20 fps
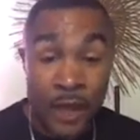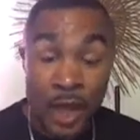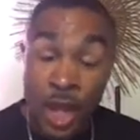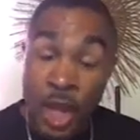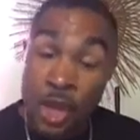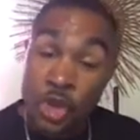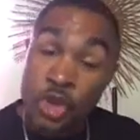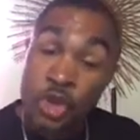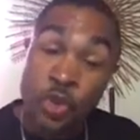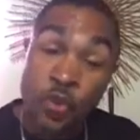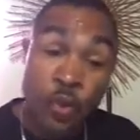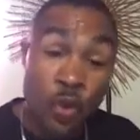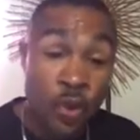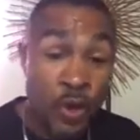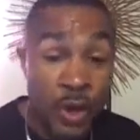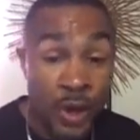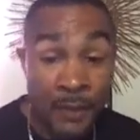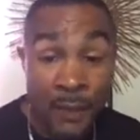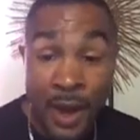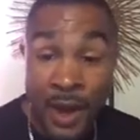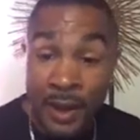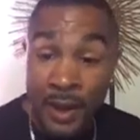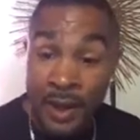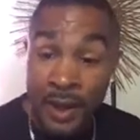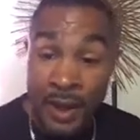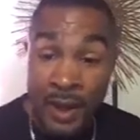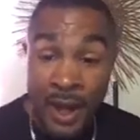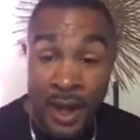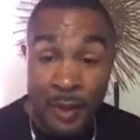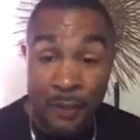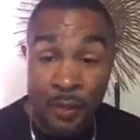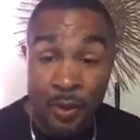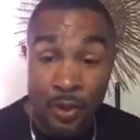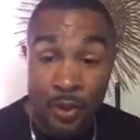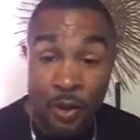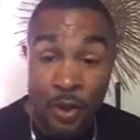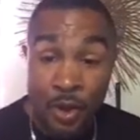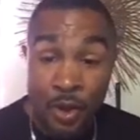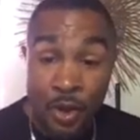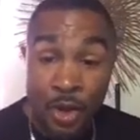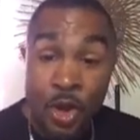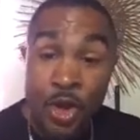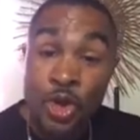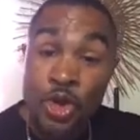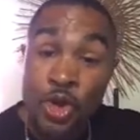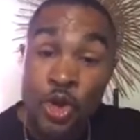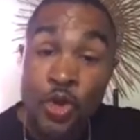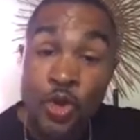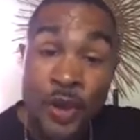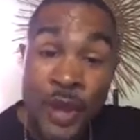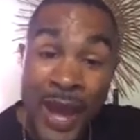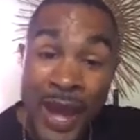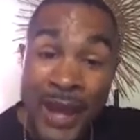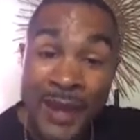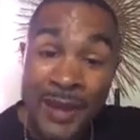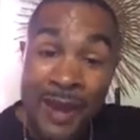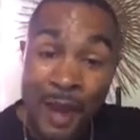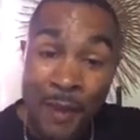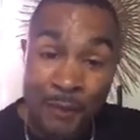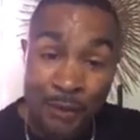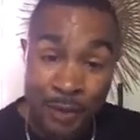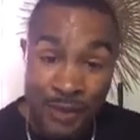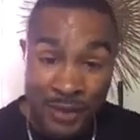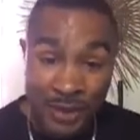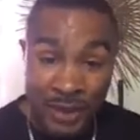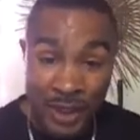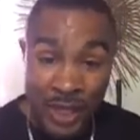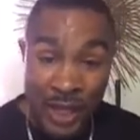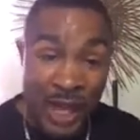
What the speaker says: and you want him out of the neighborhood, you got numbers.